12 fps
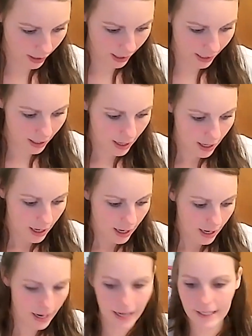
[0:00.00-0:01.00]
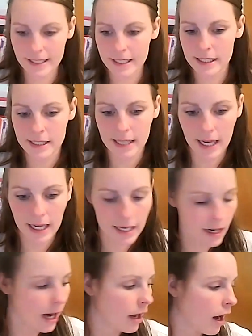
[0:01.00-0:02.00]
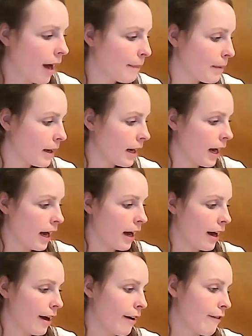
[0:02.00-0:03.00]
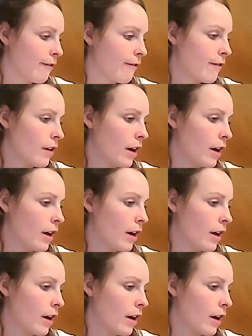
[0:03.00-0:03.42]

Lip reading: And I did send a copy of